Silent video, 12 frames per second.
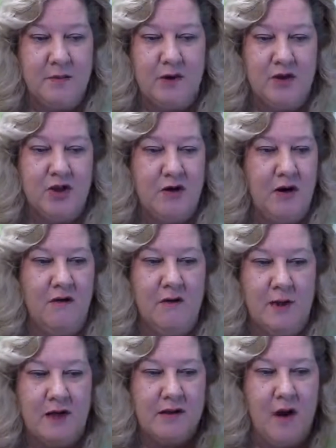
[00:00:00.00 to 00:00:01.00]
because, you know,
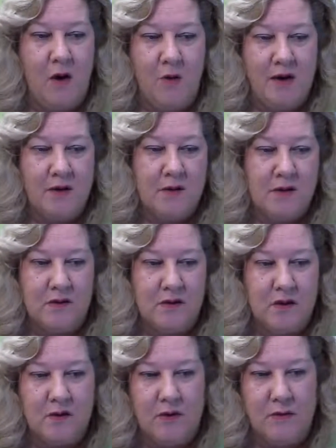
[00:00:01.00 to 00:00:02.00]
everybody's always
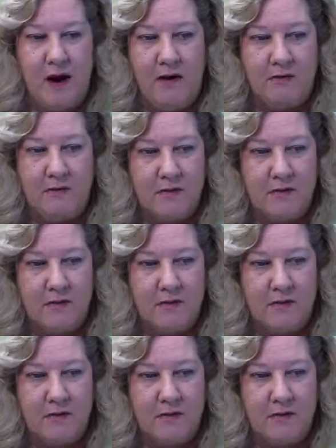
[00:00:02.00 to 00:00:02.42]
concerned about